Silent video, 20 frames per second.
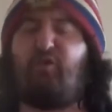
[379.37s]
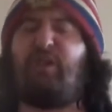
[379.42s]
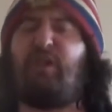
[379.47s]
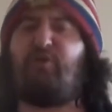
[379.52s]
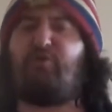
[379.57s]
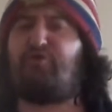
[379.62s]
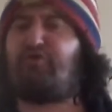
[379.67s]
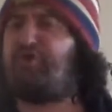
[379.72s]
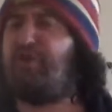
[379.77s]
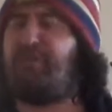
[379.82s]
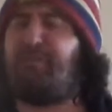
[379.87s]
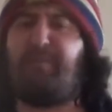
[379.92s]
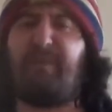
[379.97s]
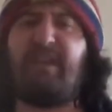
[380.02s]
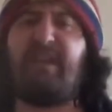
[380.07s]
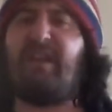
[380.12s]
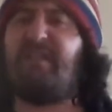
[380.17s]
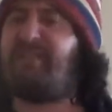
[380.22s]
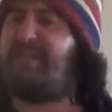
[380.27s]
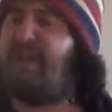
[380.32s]
There should
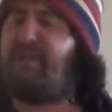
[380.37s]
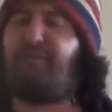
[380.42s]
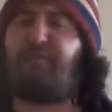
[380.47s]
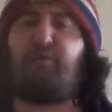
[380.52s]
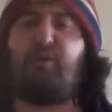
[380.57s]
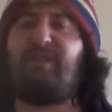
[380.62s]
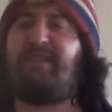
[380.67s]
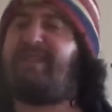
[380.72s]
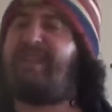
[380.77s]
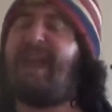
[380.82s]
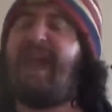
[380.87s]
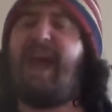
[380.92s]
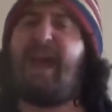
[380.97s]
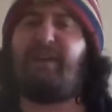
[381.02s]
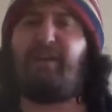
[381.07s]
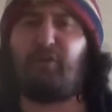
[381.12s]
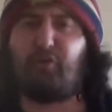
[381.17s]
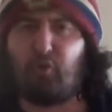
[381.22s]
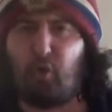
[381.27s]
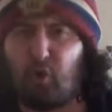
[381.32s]
be a different
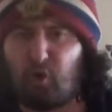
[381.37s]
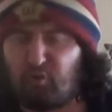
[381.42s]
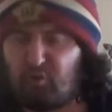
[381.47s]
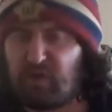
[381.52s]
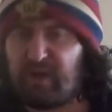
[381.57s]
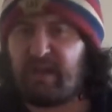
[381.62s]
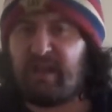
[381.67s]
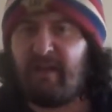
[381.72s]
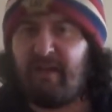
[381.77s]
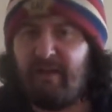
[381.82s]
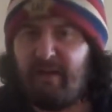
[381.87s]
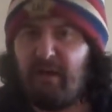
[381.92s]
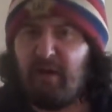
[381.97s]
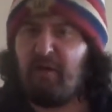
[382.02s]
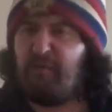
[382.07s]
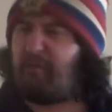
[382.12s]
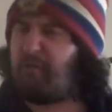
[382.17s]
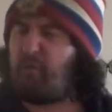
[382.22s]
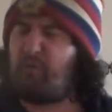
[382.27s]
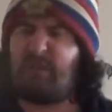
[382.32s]
category
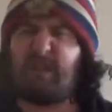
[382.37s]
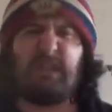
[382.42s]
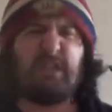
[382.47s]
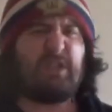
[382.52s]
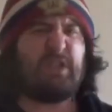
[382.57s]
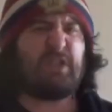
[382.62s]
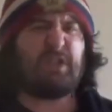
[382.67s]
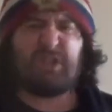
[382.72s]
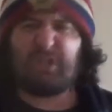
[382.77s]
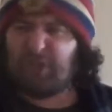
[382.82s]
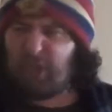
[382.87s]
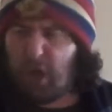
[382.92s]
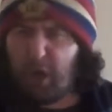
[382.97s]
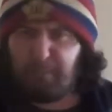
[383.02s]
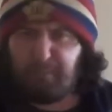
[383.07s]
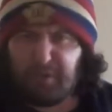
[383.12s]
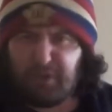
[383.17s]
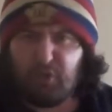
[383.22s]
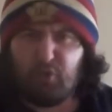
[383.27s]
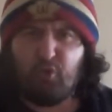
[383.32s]
for these
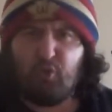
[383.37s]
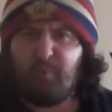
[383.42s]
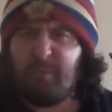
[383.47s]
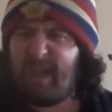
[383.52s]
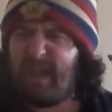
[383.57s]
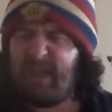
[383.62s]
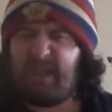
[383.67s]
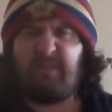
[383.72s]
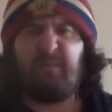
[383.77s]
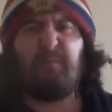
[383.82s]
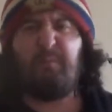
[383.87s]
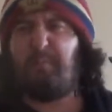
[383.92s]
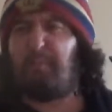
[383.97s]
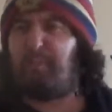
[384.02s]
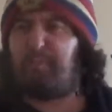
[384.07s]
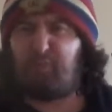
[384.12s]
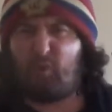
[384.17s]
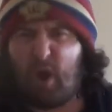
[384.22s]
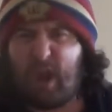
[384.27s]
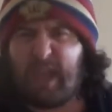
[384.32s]
subhuman
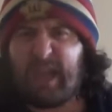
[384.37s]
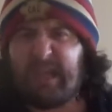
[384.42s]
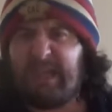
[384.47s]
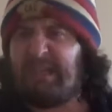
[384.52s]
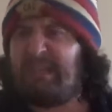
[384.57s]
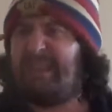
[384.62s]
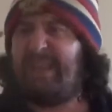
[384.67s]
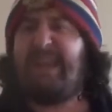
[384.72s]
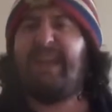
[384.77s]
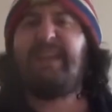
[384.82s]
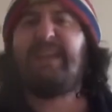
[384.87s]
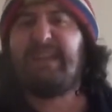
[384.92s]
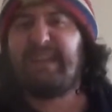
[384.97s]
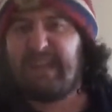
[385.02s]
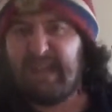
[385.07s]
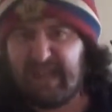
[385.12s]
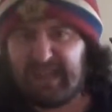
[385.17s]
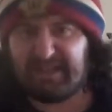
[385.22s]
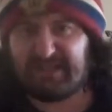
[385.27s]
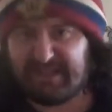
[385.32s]
brained
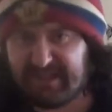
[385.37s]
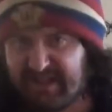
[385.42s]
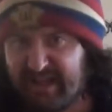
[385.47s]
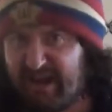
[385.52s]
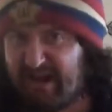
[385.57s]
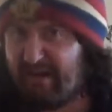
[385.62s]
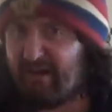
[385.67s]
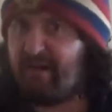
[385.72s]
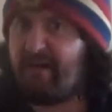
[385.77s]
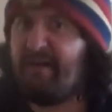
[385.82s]
idiots there.